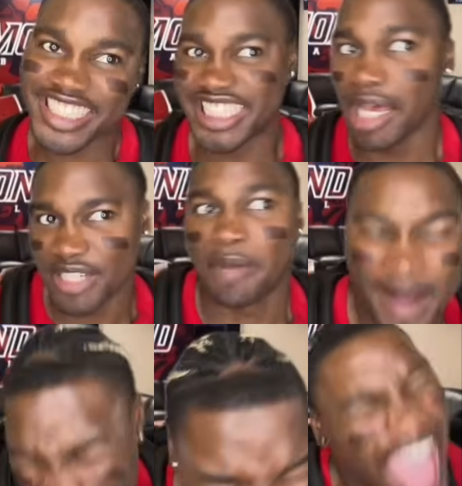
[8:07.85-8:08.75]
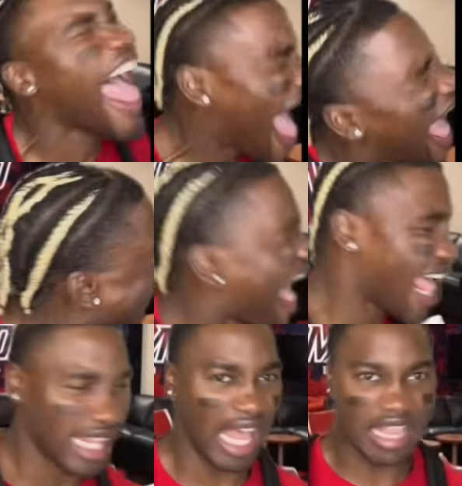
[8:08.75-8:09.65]
the subject, brother.
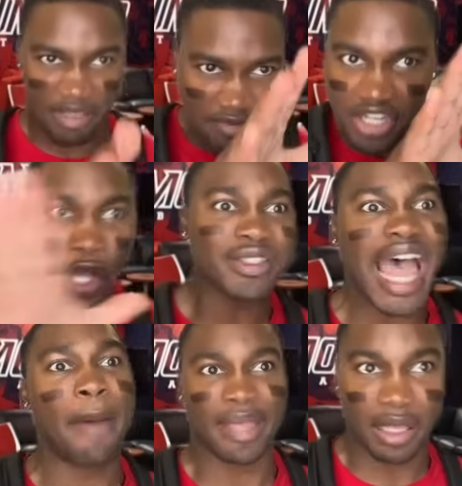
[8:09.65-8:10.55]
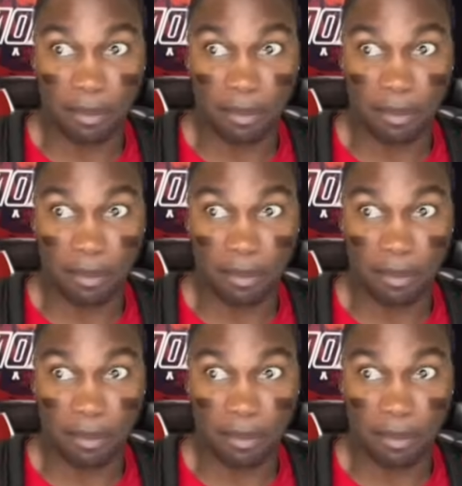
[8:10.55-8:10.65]
New topic,